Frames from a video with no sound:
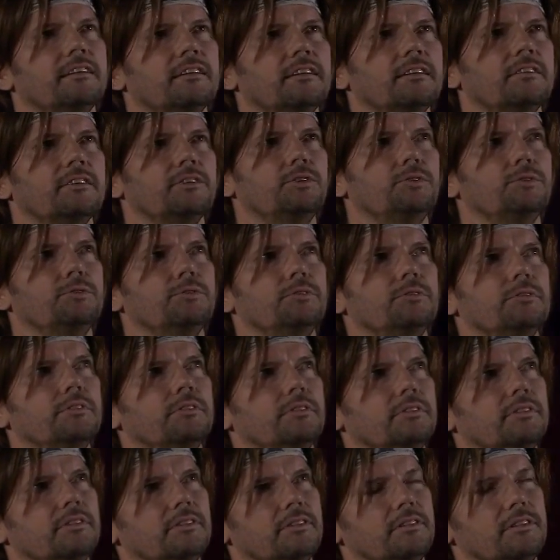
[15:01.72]
who
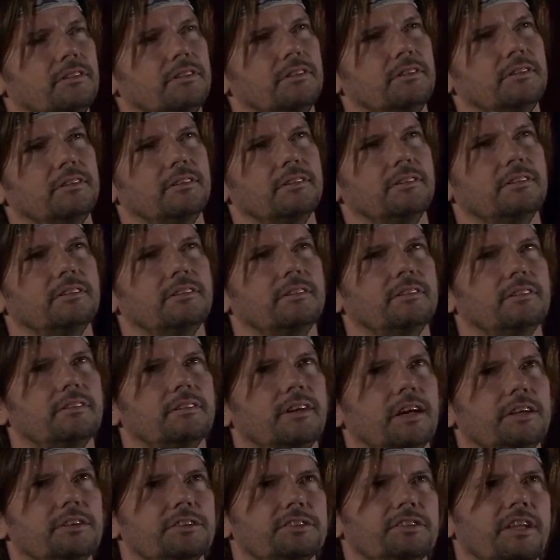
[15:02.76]

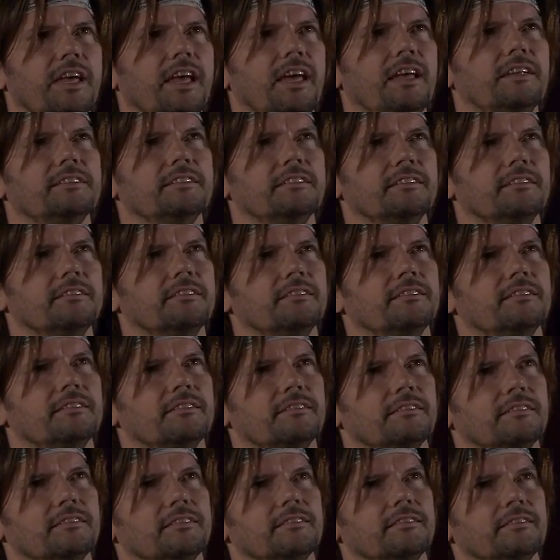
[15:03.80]
understands
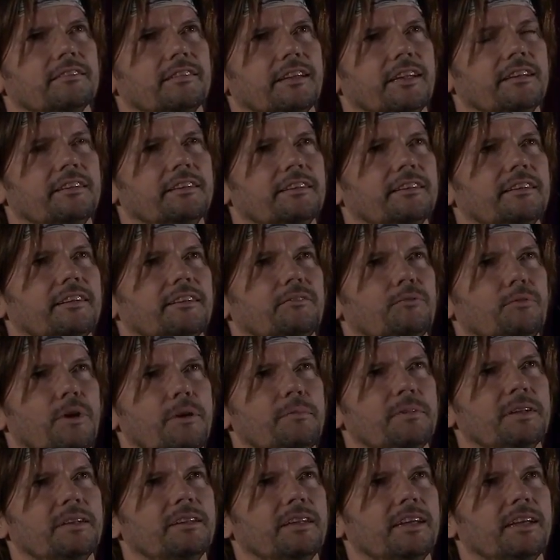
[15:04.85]
and
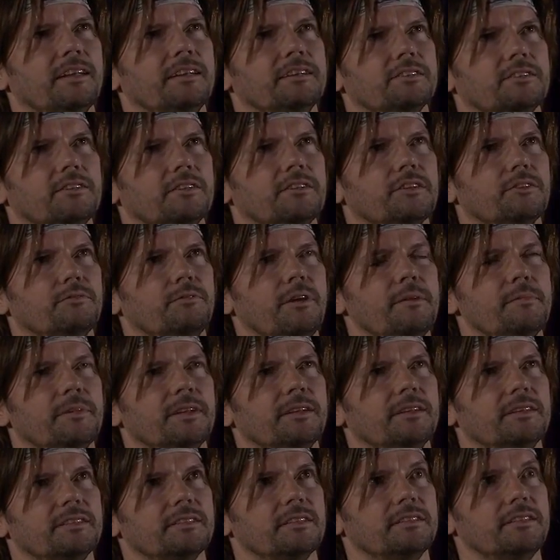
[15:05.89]
women, and he's good with women.
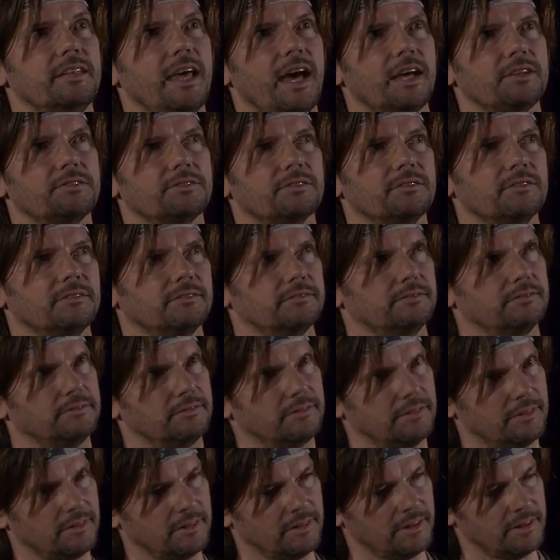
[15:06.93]
He's a natural.
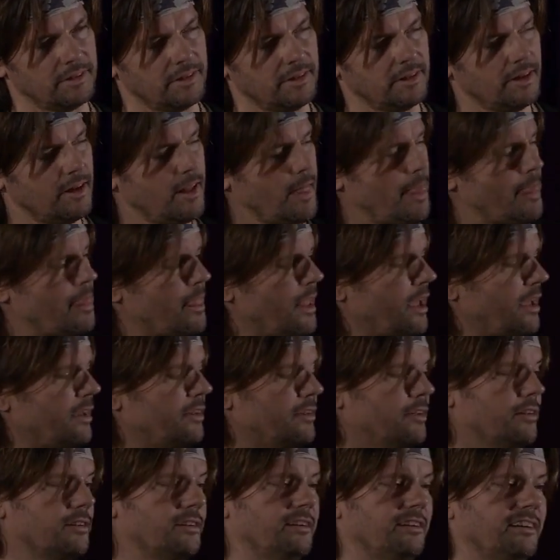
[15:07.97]
And
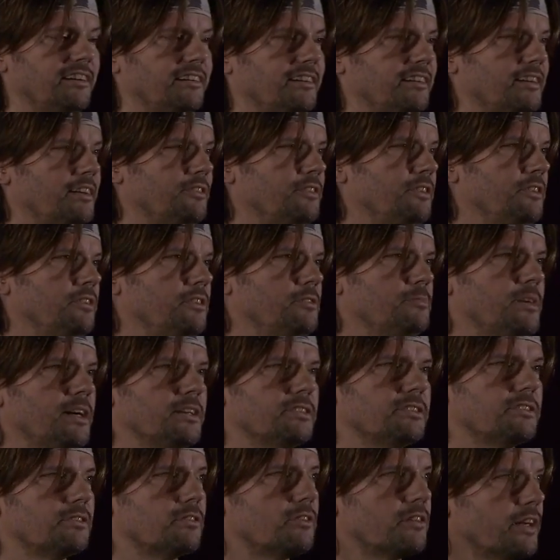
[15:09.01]
if you knew my
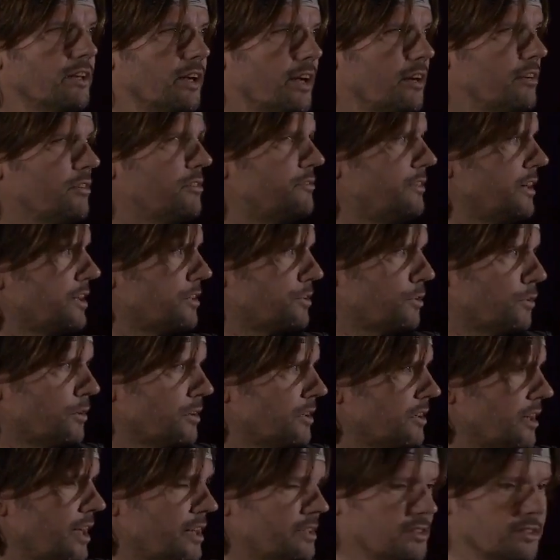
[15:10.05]
story, I don't know if I told it
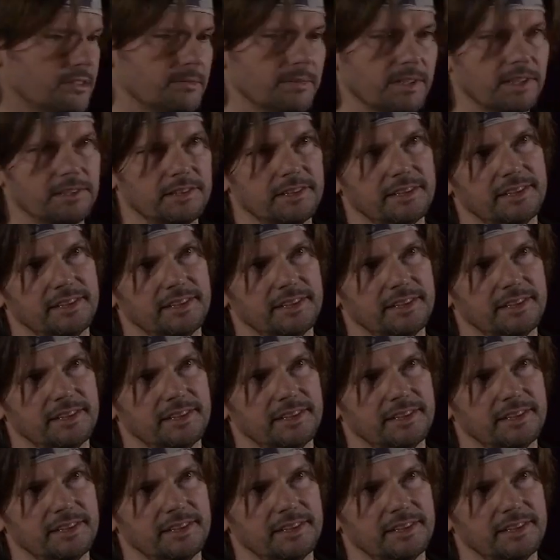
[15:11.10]
last year, but